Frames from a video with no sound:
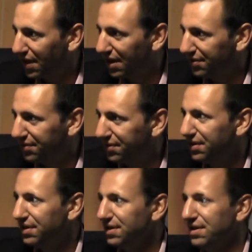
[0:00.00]
fast
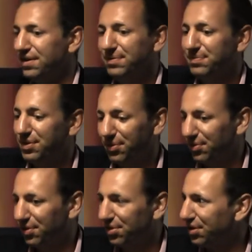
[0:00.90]
they
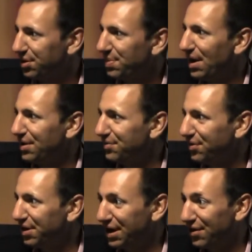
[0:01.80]
weren't really thinking about it
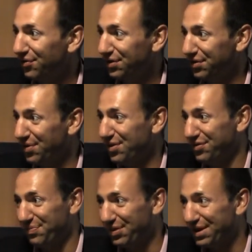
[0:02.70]
very carefully. It's a,
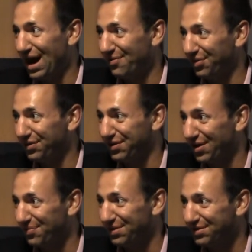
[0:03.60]
it's a pretty complex
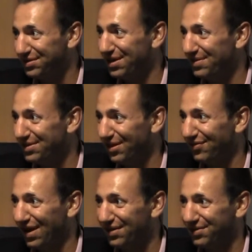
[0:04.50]
company, GM and
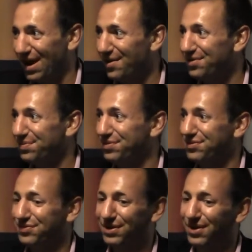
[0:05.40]
Delphi. So how are you supposed
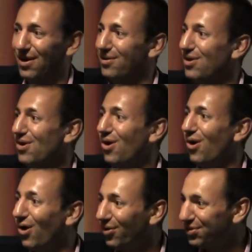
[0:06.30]
to figure out
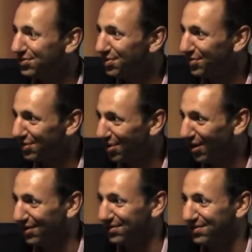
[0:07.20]
all these moving
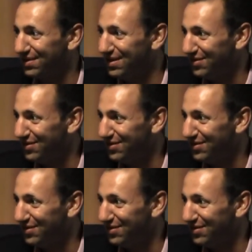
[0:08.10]
parts